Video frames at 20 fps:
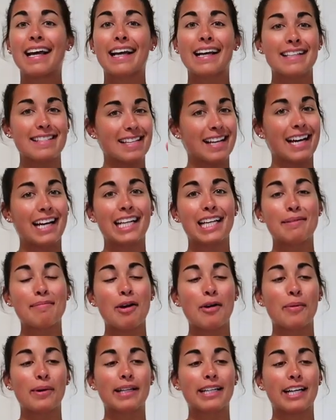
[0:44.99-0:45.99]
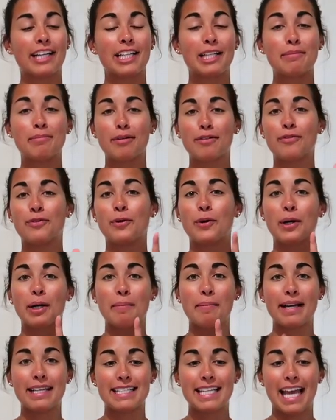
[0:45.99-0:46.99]
because I gotta get my workout in
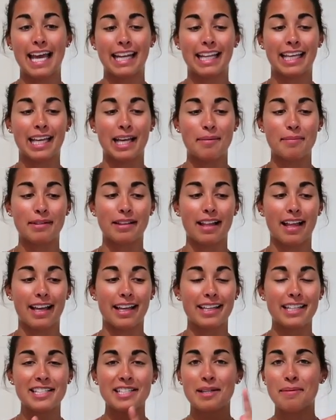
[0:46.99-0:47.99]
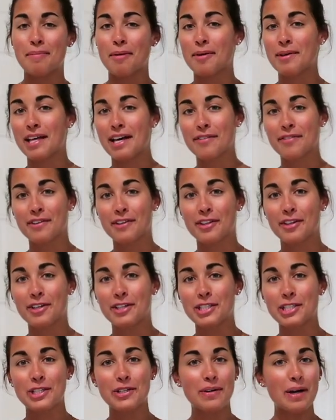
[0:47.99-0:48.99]
before my 10 a.m. client. But without further
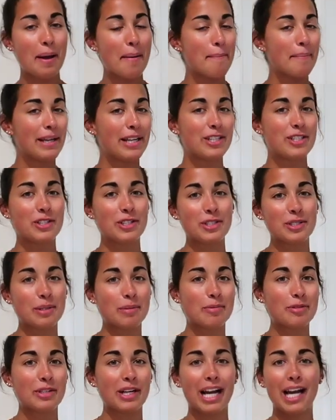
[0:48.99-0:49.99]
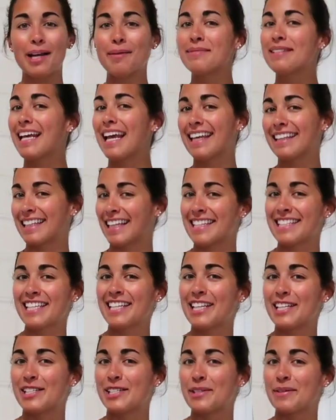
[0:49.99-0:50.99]
ado, make sure you're subscribed and let's
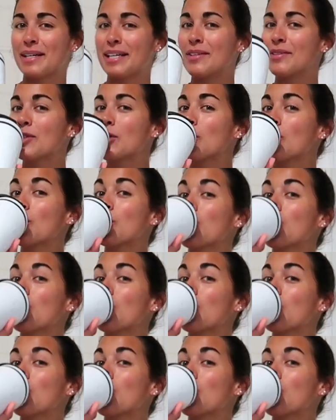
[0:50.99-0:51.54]
get into it.